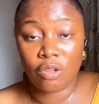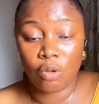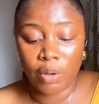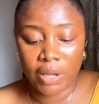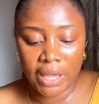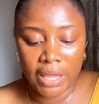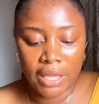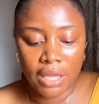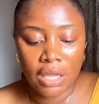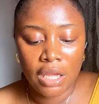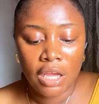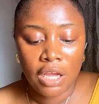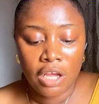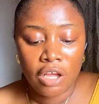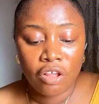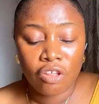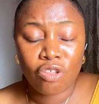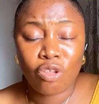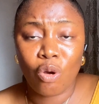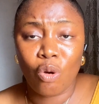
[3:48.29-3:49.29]
Okay,
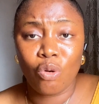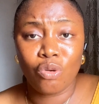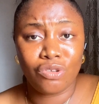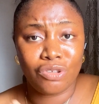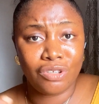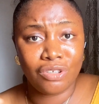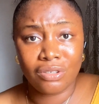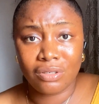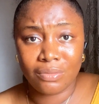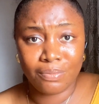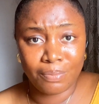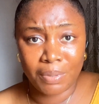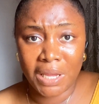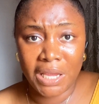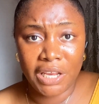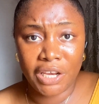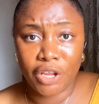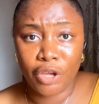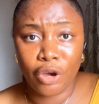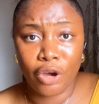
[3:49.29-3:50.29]
so
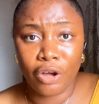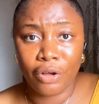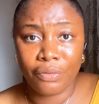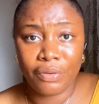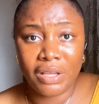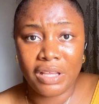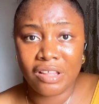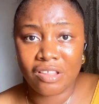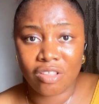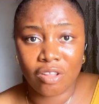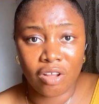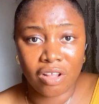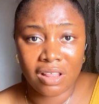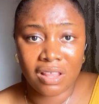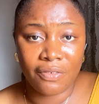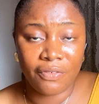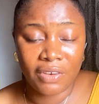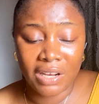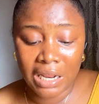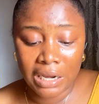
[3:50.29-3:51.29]
being in a hurry is not
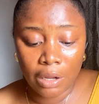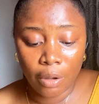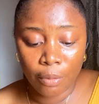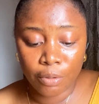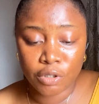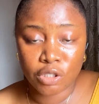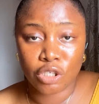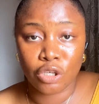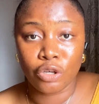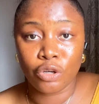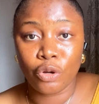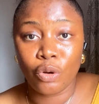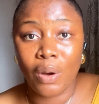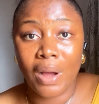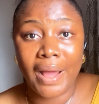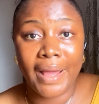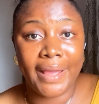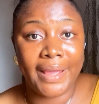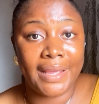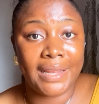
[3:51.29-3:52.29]
even an option. Go
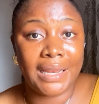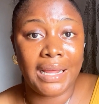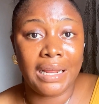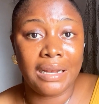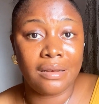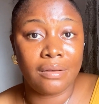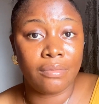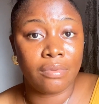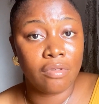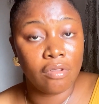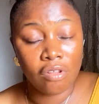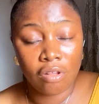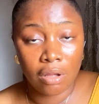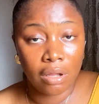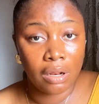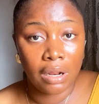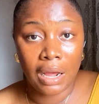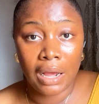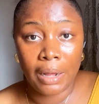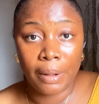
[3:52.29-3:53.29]
ahead and
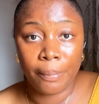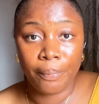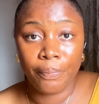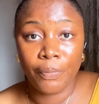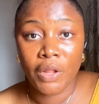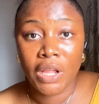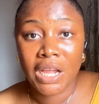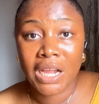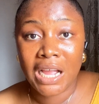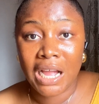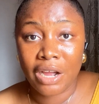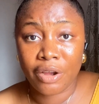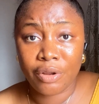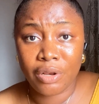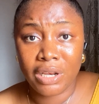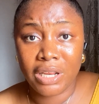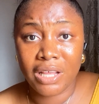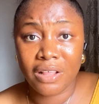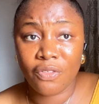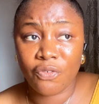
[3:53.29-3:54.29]

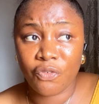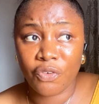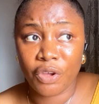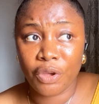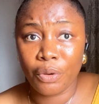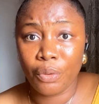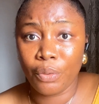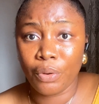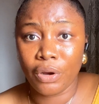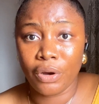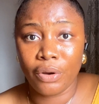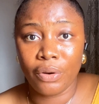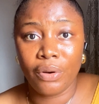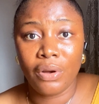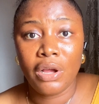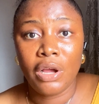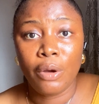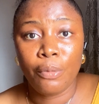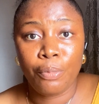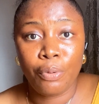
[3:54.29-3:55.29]
calculate very well,
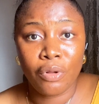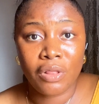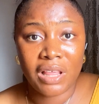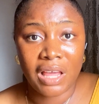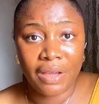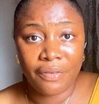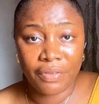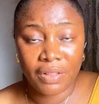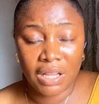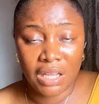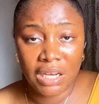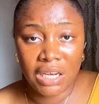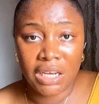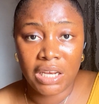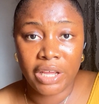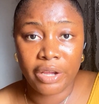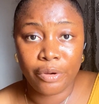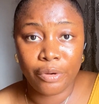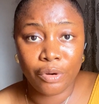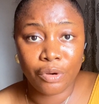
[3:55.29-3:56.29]
put everything in
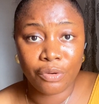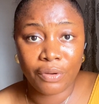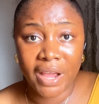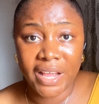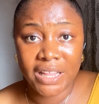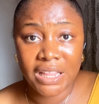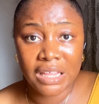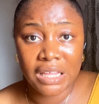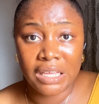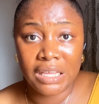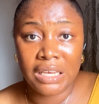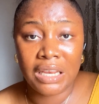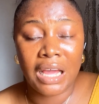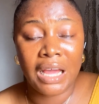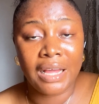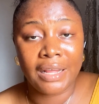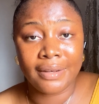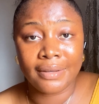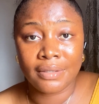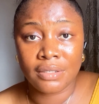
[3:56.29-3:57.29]
a good writing,
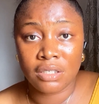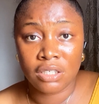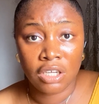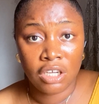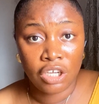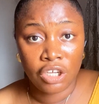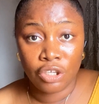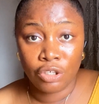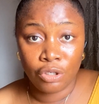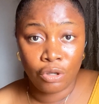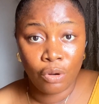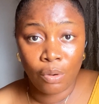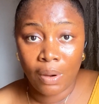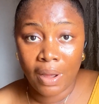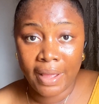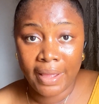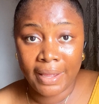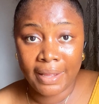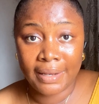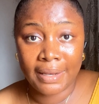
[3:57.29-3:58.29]
and go
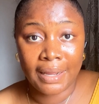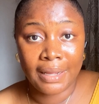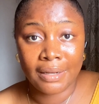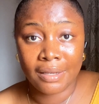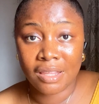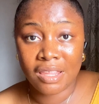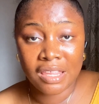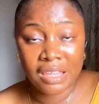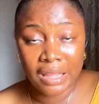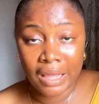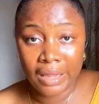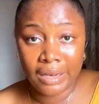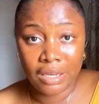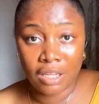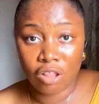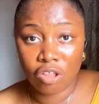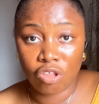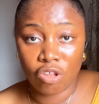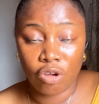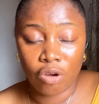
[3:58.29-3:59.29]
ahead and send
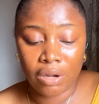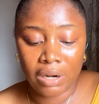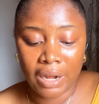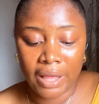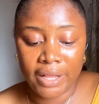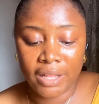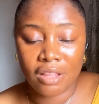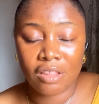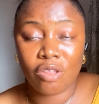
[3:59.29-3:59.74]
it to your client.